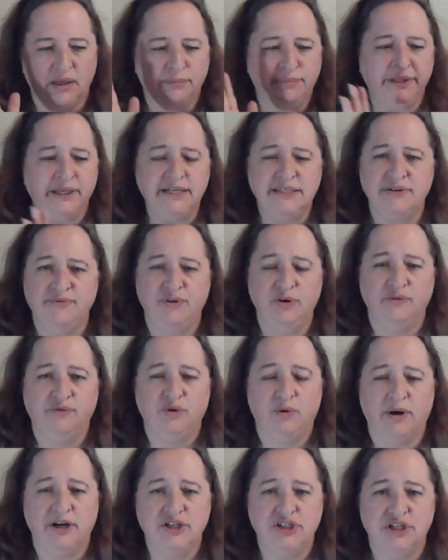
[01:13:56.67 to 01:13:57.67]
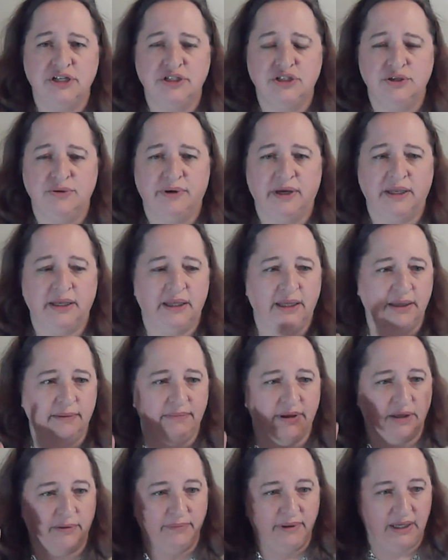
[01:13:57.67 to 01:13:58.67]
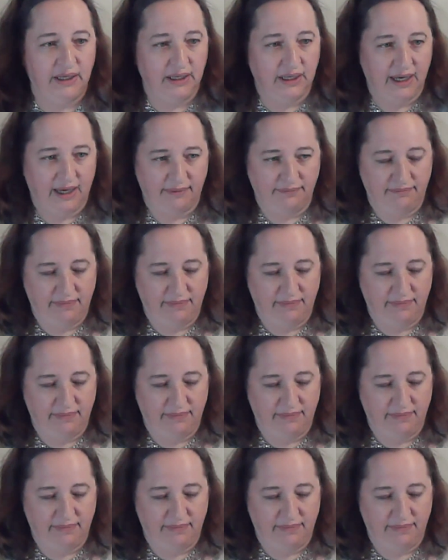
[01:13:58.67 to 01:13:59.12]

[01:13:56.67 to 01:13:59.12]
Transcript: Please, if you have questions, you can email me at